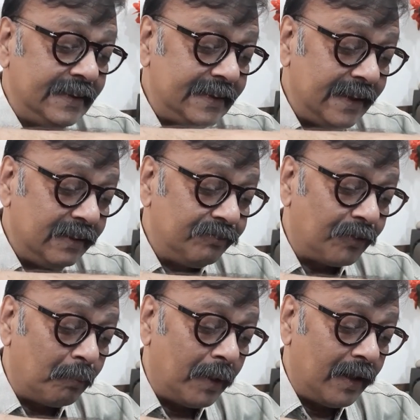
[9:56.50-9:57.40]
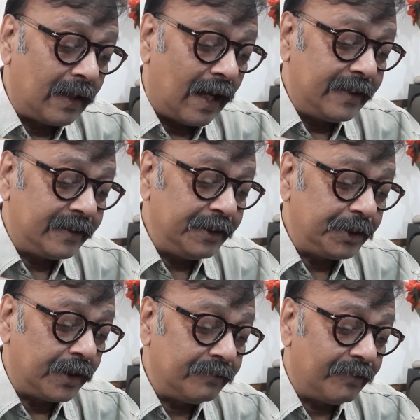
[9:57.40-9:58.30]
distinct from a
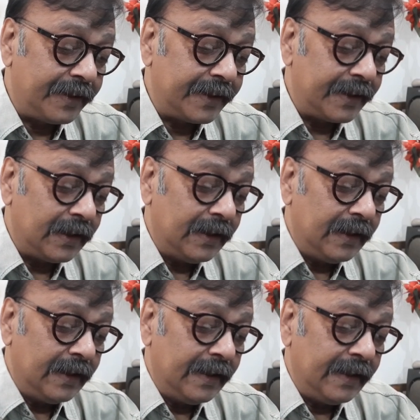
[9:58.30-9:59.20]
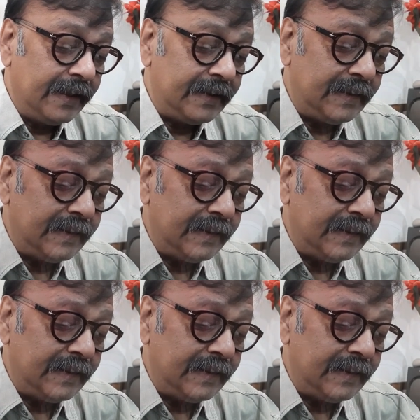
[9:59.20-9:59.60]
cartridge converter. It